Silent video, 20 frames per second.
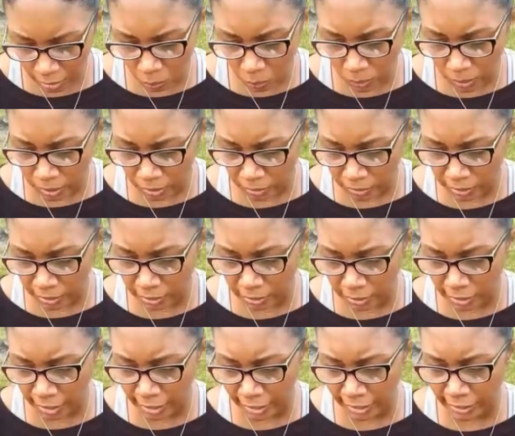Our world
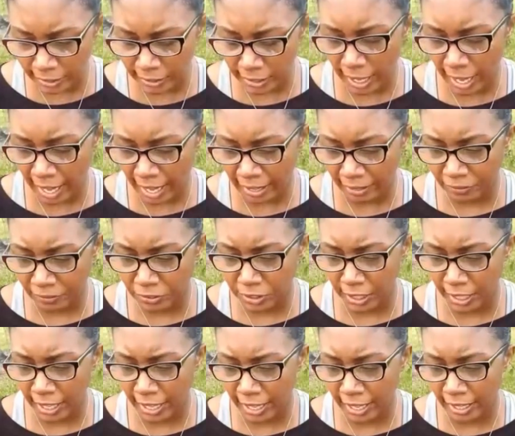does
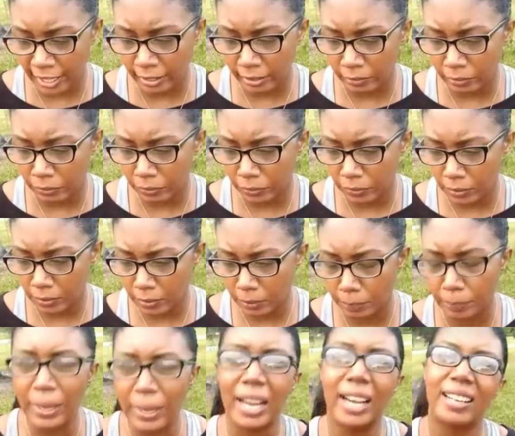have to have
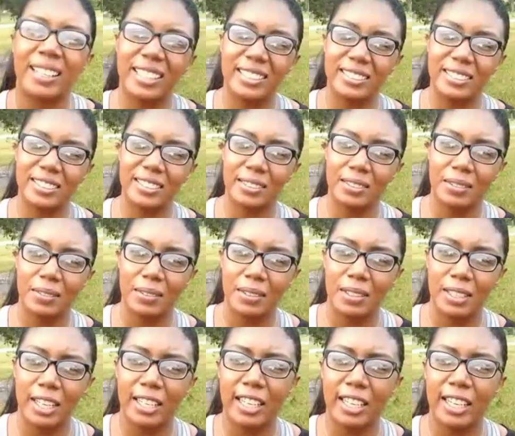balance.
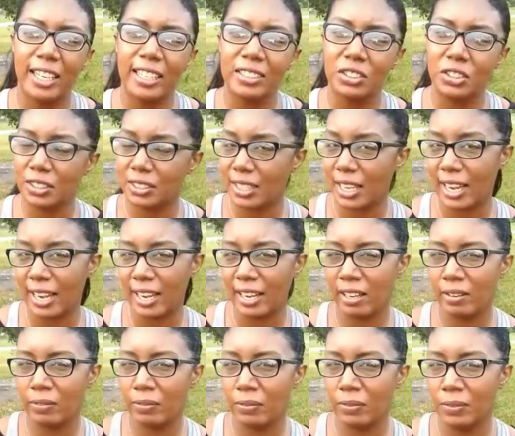It can't just
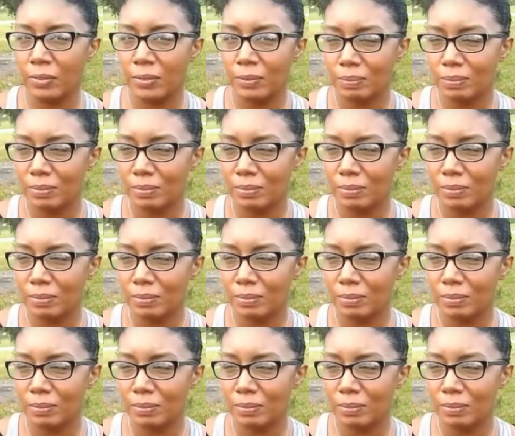have